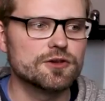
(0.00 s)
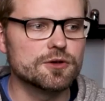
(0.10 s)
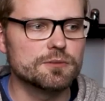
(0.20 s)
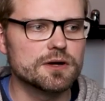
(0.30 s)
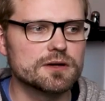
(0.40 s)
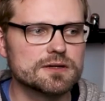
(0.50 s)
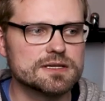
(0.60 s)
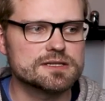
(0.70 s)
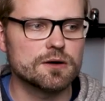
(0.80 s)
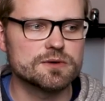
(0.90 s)
The humor
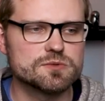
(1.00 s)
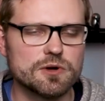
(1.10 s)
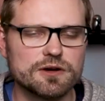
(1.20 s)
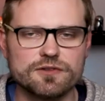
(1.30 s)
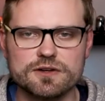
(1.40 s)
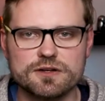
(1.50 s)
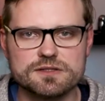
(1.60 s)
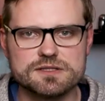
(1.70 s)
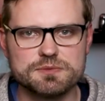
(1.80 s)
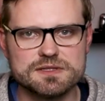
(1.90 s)
doesn't always work for
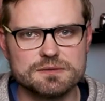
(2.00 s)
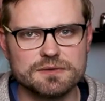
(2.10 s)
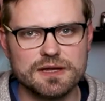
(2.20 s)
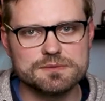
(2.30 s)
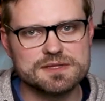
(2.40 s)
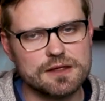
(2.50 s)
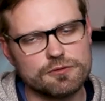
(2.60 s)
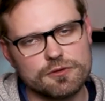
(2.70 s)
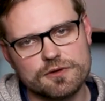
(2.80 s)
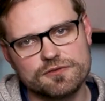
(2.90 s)
adults, but sometimes they
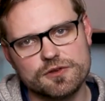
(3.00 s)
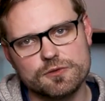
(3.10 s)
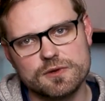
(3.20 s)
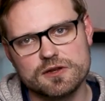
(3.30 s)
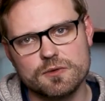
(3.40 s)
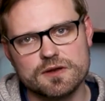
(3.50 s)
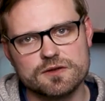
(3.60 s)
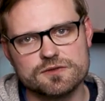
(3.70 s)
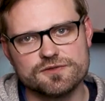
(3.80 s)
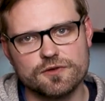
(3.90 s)
throw in a few
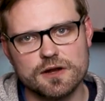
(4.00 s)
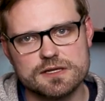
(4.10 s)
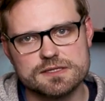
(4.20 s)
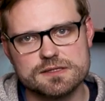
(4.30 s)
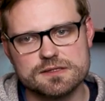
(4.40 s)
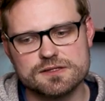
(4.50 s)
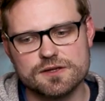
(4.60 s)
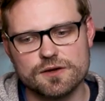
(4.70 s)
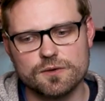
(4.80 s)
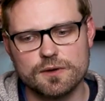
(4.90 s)
innuendos for us,
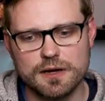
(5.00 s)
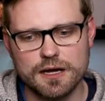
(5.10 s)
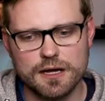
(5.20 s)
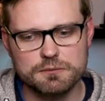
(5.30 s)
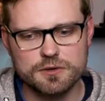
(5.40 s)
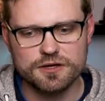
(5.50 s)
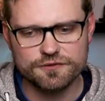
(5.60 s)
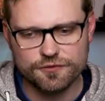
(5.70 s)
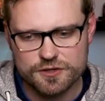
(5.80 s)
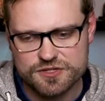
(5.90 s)
so I'm looking
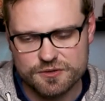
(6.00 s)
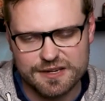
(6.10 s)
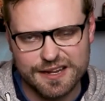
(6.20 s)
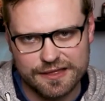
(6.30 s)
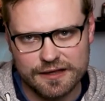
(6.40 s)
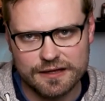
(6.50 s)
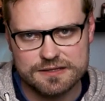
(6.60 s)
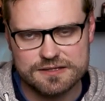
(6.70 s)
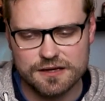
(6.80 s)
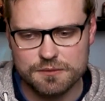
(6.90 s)
forward to it, and I think
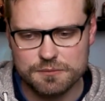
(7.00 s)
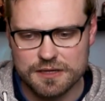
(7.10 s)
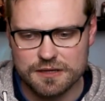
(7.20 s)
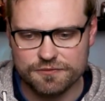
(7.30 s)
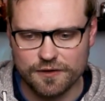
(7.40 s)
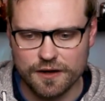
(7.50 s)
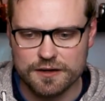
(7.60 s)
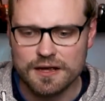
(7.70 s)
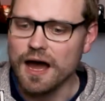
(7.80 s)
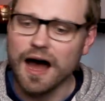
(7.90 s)
it's gonna be
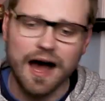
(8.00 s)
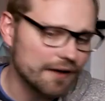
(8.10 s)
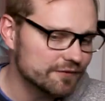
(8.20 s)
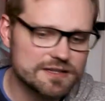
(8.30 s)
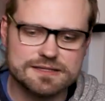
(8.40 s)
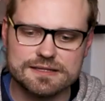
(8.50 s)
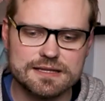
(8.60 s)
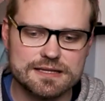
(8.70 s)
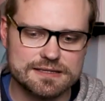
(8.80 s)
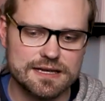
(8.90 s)
fun. Obviously,
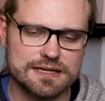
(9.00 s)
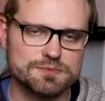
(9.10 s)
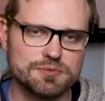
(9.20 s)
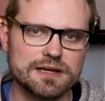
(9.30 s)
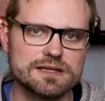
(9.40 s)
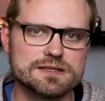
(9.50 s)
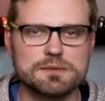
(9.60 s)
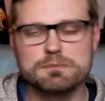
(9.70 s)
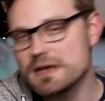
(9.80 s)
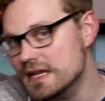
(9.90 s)
this takes place
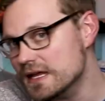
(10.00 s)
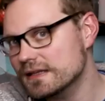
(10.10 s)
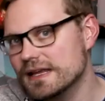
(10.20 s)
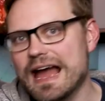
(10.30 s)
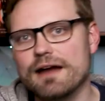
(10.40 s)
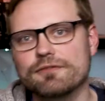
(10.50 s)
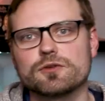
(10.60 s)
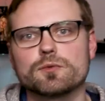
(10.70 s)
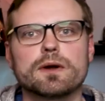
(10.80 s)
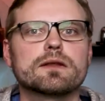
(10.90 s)
immediately
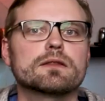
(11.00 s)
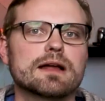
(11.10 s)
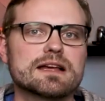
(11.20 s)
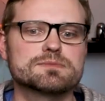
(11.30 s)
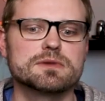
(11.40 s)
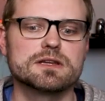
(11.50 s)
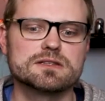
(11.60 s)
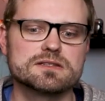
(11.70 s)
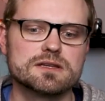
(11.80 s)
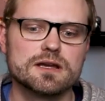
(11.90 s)
after where The Last
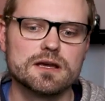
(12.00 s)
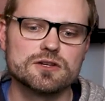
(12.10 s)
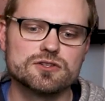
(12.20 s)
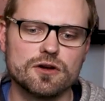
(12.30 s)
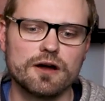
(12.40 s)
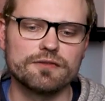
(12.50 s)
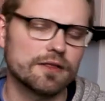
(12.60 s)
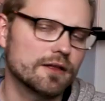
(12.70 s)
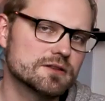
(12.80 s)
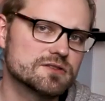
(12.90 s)
Means took off. I
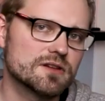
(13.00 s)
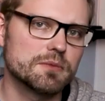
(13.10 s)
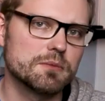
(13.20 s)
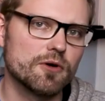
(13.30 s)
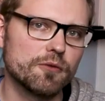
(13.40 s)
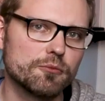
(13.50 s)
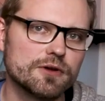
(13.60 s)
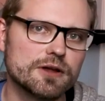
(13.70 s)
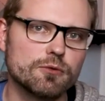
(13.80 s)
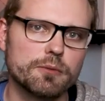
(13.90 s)
thought this was gonna be more of a
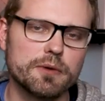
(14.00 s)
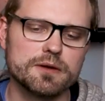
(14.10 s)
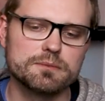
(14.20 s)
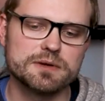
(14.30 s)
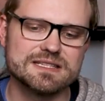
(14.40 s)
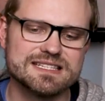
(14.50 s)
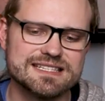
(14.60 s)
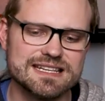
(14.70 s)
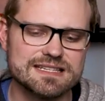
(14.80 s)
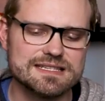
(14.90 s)
prequel, but, but
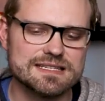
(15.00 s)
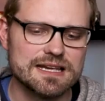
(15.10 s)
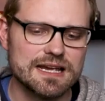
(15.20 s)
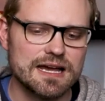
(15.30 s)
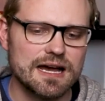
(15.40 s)
since